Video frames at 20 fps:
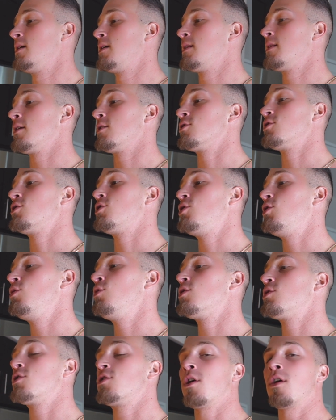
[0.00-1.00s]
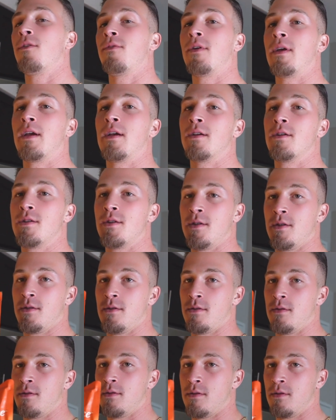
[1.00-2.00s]
There's 2 servings
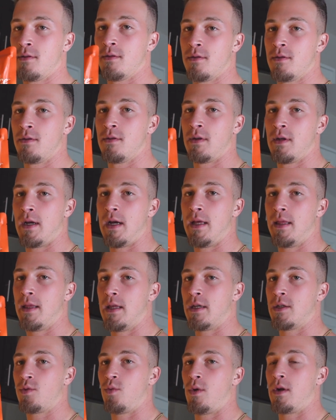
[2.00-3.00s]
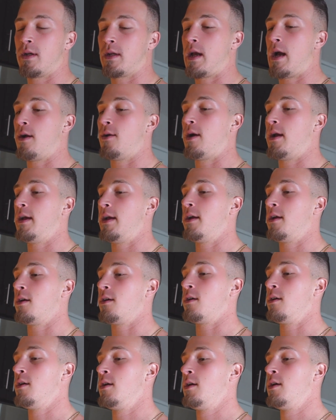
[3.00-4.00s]
in this one guy right
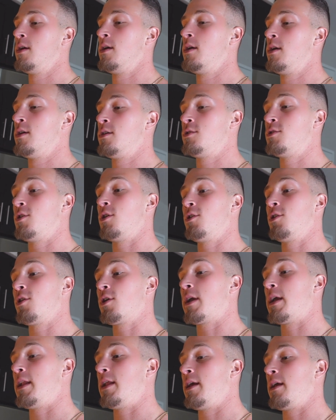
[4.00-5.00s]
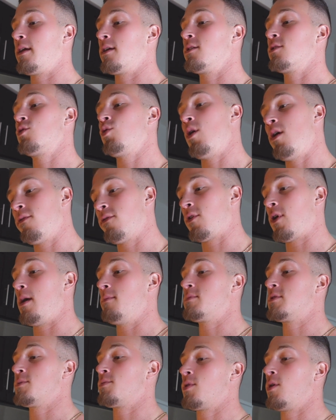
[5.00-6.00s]
here. So you're getting 12
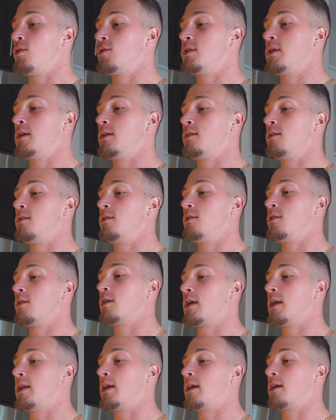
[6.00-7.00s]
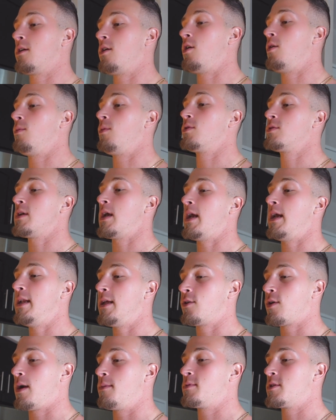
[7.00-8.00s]
grams of protein. You're getting almost
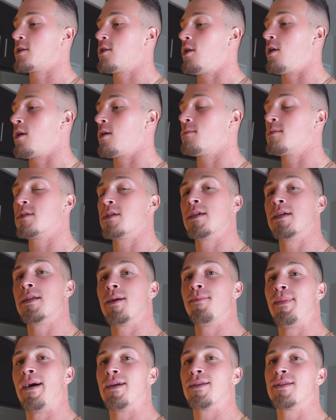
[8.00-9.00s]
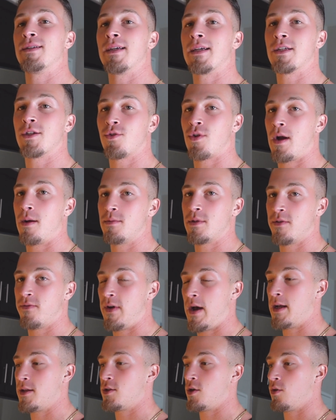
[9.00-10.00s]
80 grams of carbs and about 6 grams of
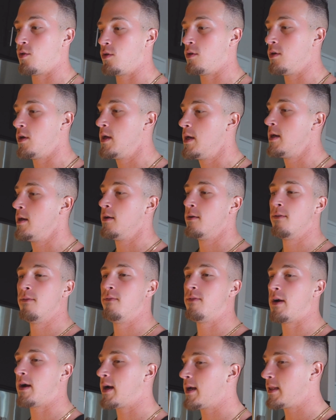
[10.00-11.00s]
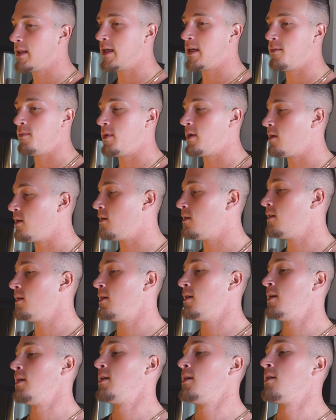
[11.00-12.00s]
fat total. Very lean meal,
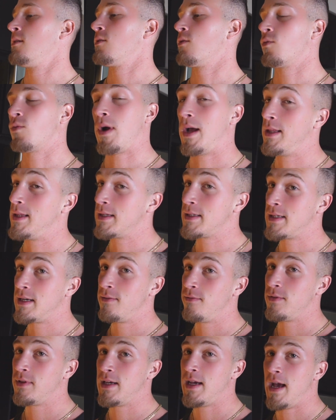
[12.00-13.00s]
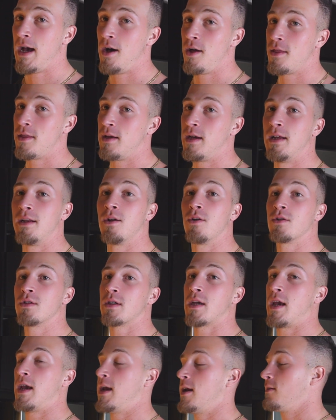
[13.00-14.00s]
relatively healthy. I know it's
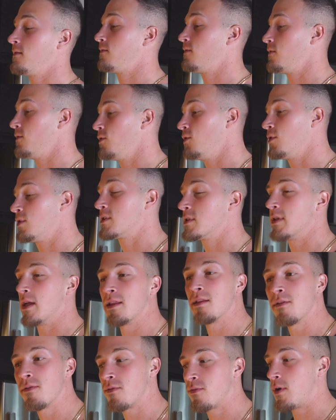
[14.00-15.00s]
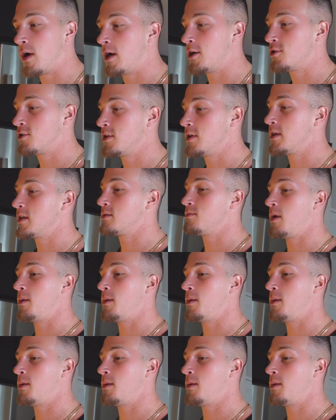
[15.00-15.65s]
canned food, it's not the freshest,